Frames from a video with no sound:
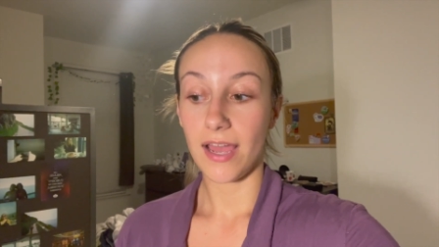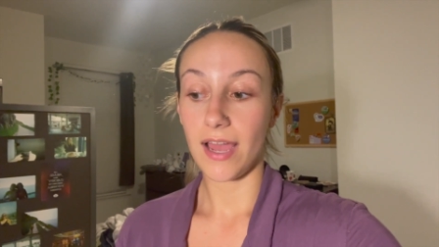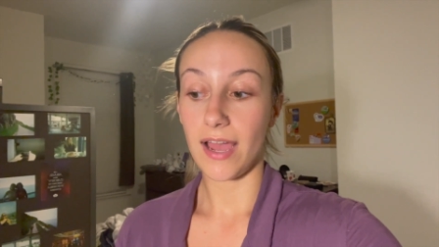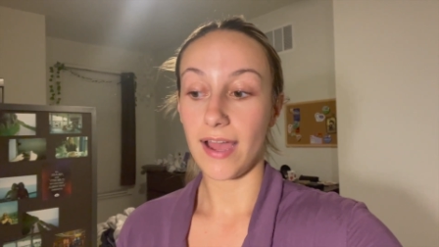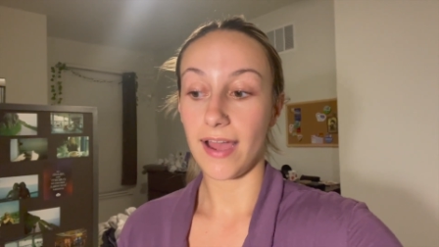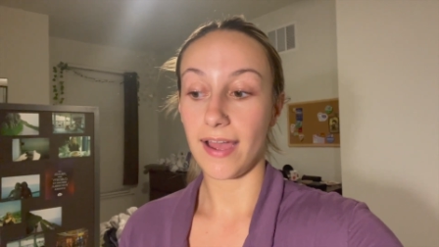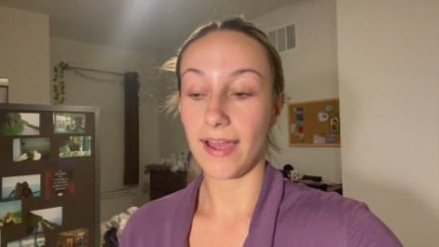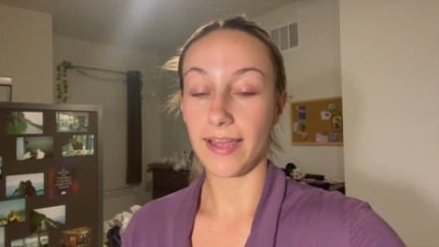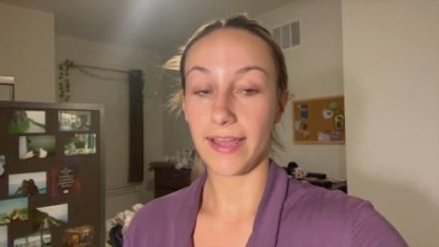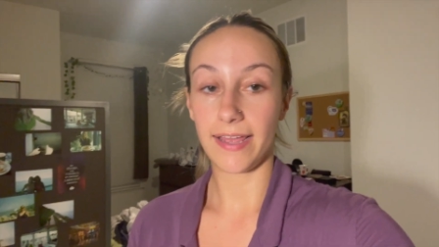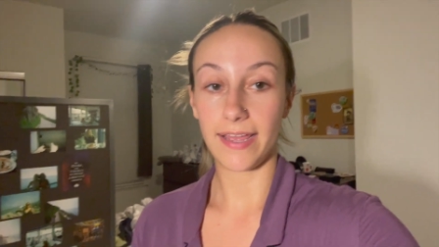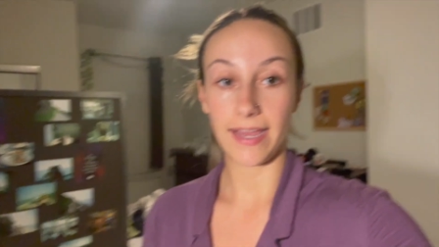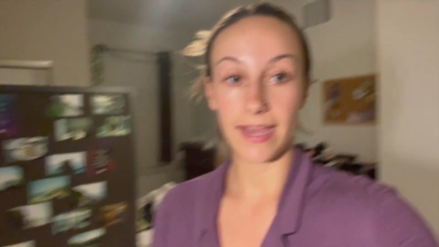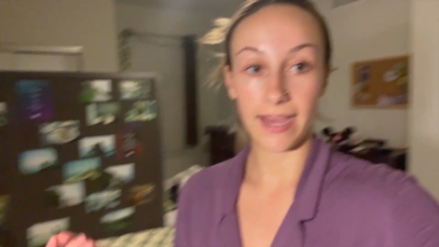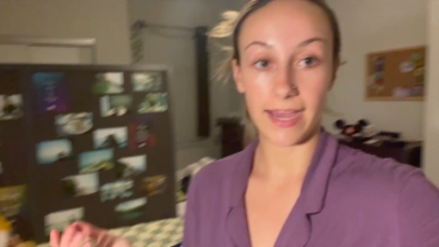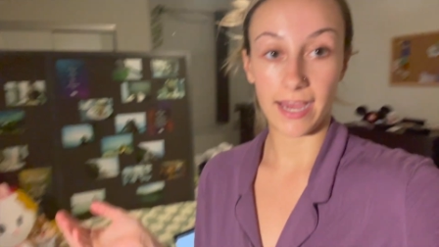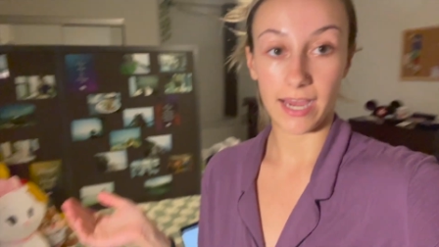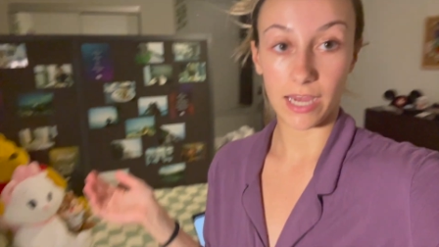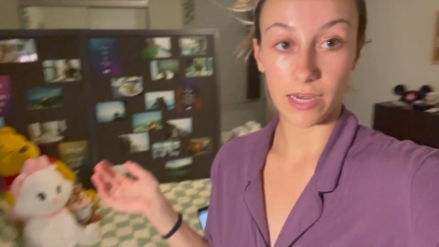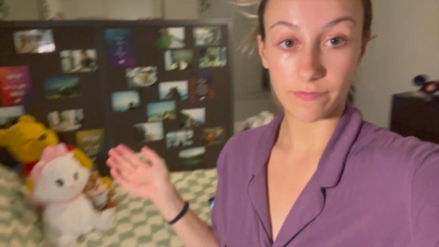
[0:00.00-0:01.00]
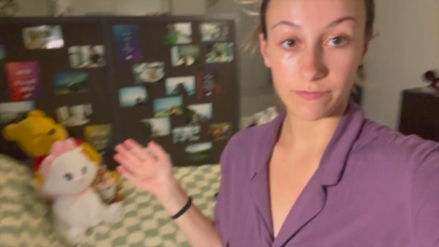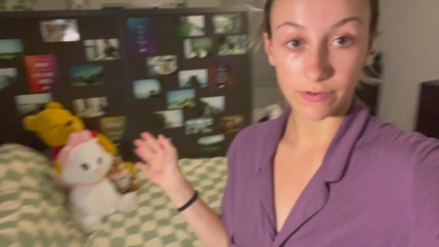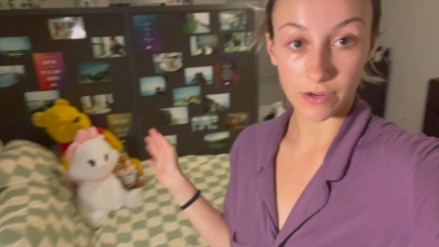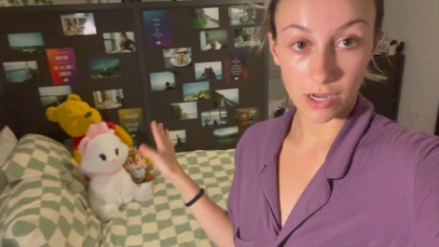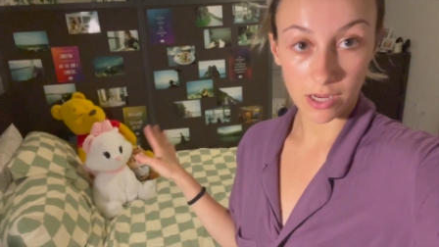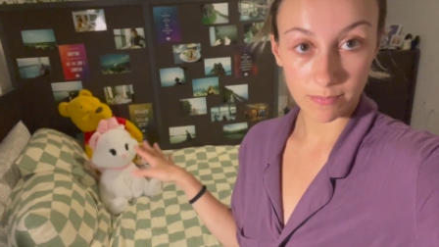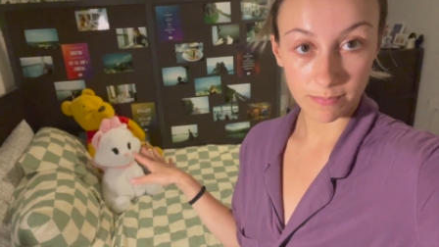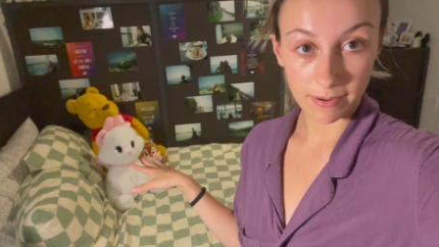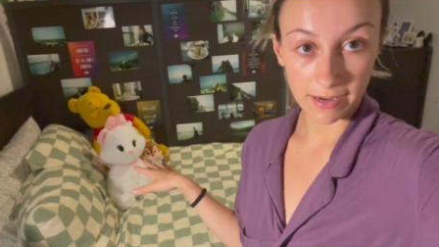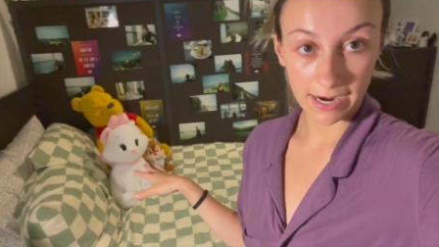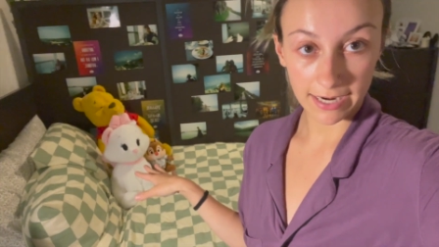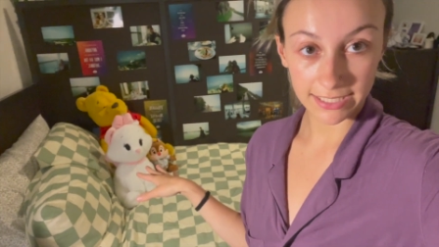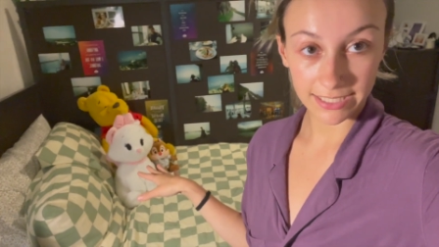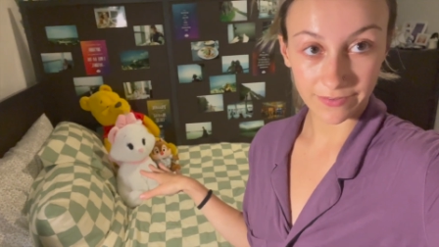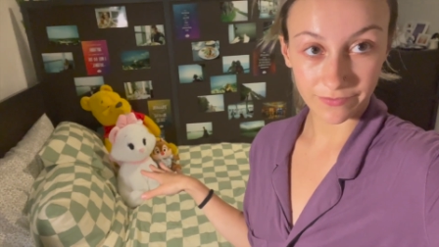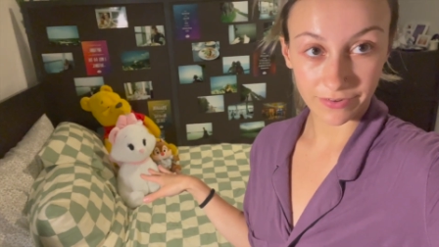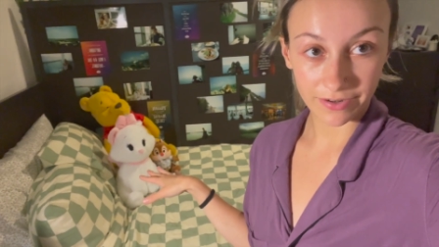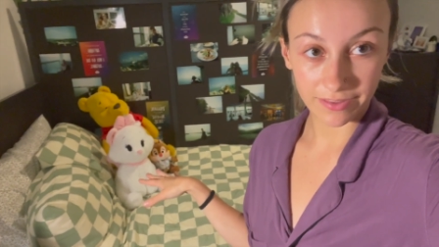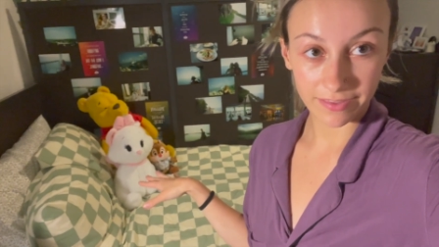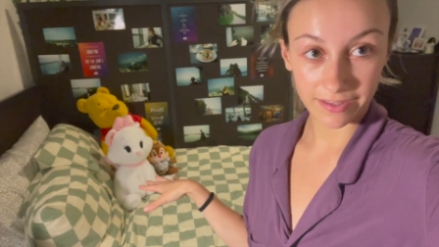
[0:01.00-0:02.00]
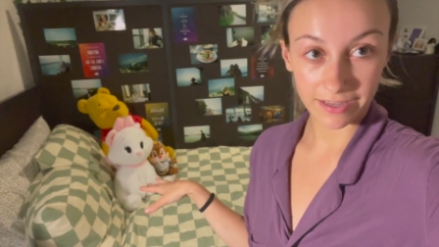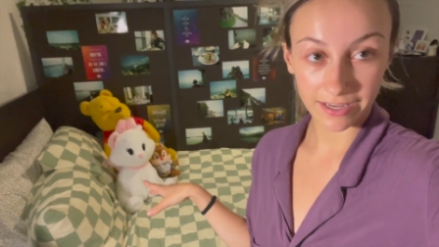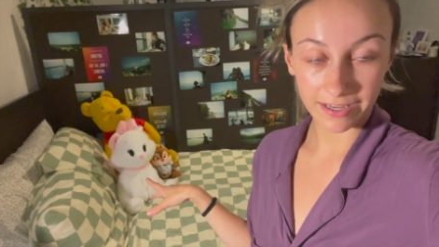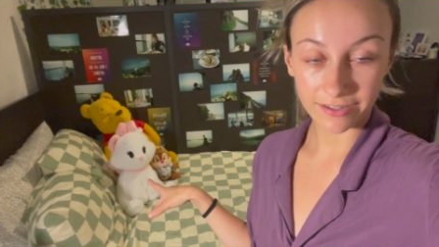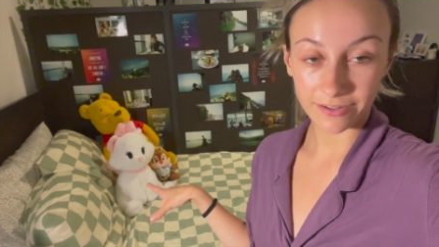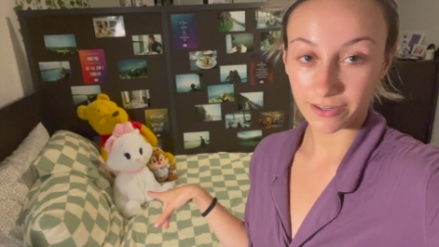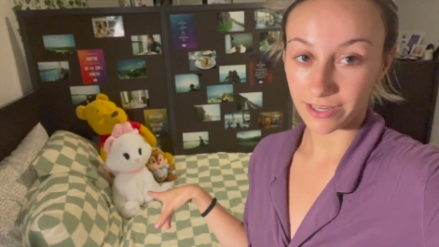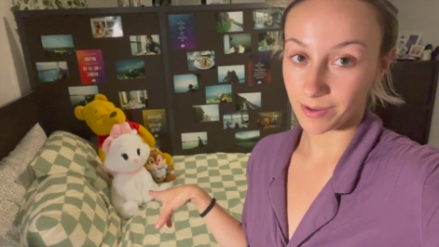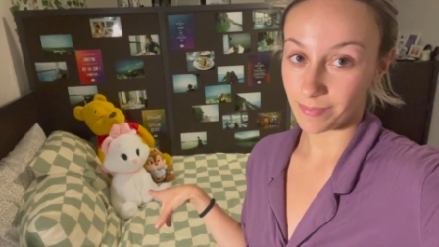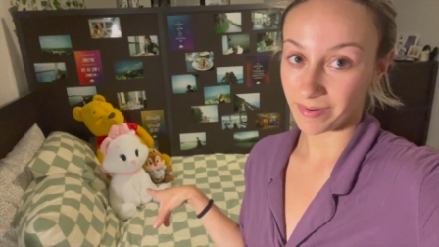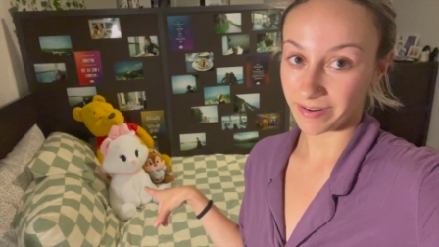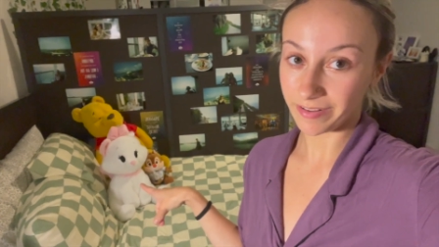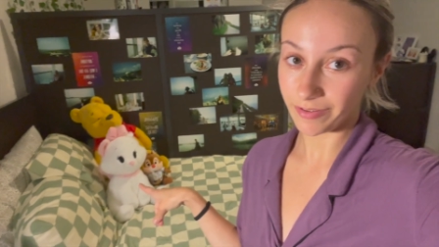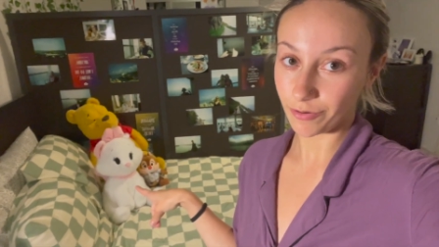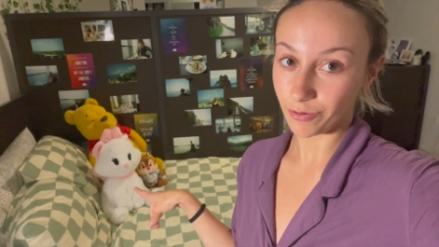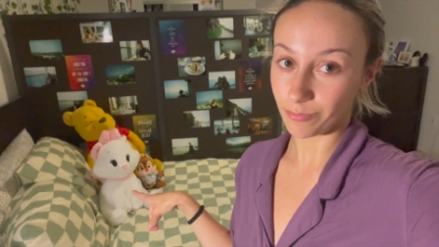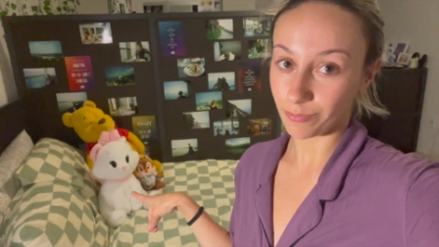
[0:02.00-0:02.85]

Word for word: I have unpacked everything. Look at my little